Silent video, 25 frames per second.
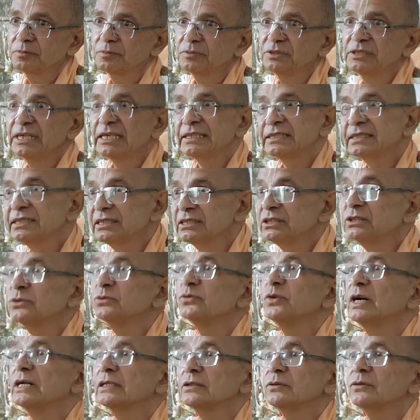Just this
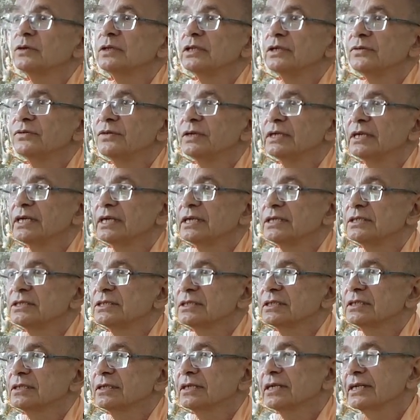one
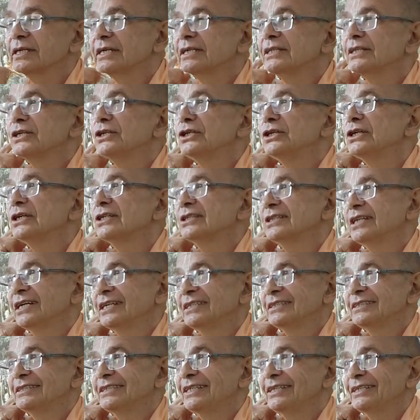qualification, he can hear
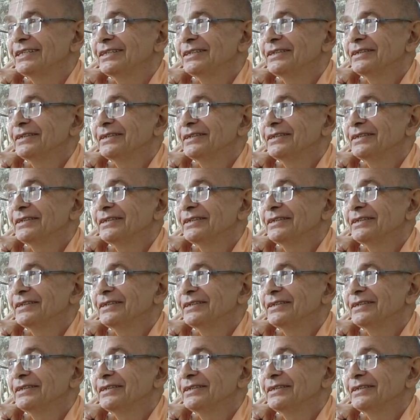nicely.